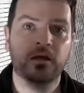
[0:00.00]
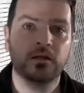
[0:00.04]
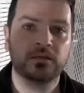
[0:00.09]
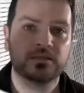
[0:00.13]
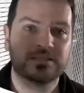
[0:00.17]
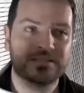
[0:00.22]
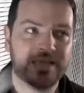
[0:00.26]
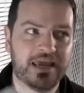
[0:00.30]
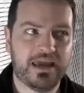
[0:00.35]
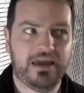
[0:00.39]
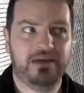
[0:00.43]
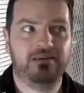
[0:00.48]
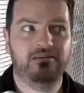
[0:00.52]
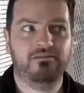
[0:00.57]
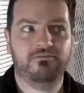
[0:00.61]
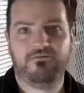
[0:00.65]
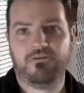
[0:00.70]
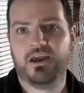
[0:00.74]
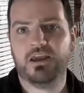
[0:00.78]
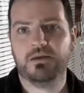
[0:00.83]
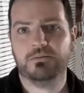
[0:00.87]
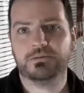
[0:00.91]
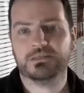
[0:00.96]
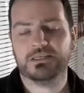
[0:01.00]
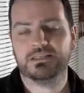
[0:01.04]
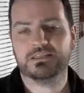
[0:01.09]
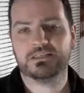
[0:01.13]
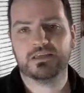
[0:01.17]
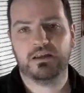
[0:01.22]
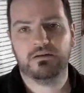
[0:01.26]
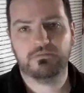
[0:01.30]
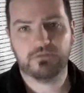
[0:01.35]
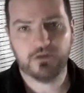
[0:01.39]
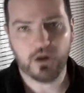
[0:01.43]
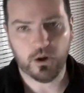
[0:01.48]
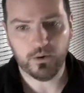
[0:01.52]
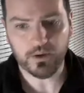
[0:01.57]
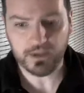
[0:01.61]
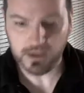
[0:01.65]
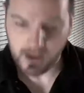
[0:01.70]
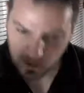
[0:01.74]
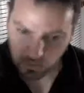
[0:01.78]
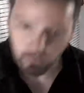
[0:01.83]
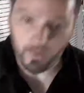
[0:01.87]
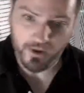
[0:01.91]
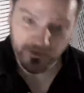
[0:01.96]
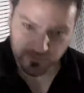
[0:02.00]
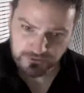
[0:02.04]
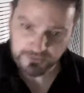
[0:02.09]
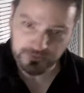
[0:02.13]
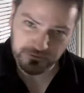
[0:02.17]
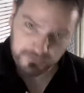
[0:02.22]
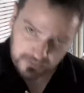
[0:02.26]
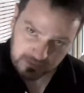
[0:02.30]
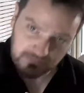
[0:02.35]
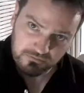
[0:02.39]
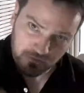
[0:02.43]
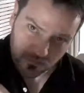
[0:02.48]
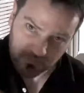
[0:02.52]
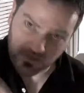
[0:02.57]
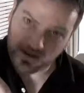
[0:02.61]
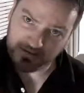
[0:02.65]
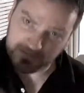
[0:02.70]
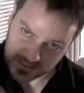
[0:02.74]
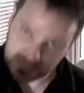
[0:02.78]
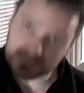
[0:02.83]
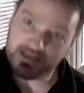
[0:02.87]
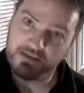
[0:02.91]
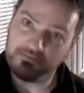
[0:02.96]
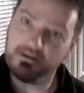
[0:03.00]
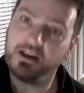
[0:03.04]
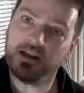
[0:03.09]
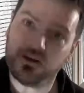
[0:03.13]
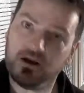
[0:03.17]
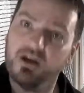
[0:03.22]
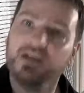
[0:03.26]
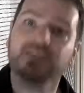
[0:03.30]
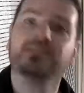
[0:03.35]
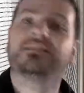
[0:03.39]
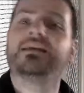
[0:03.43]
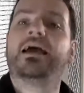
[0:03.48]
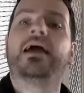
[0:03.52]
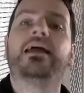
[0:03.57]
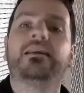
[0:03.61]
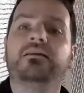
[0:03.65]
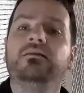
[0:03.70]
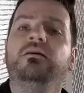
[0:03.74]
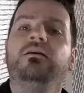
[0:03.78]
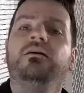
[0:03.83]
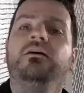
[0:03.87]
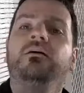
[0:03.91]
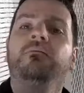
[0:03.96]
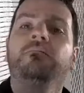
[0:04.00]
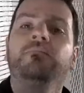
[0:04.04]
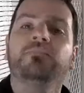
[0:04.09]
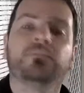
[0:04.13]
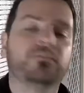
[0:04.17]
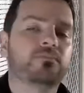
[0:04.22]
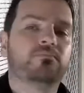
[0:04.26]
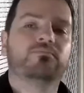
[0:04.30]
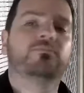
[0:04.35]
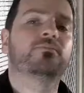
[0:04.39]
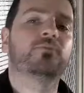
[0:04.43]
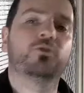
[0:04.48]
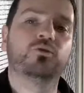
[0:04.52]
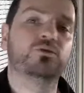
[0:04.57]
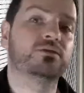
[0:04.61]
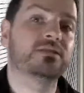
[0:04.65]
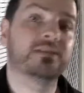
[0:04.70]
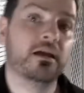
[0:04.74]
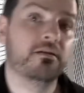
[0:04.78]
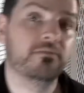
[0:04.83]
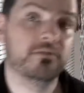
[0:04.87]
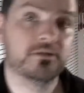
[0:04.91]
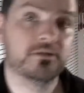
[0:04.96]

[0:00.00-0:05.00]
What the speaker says: 10 frames, instead of going 1, 2, 3, 4, 5, 6, 7, 8, 9, 10, could save you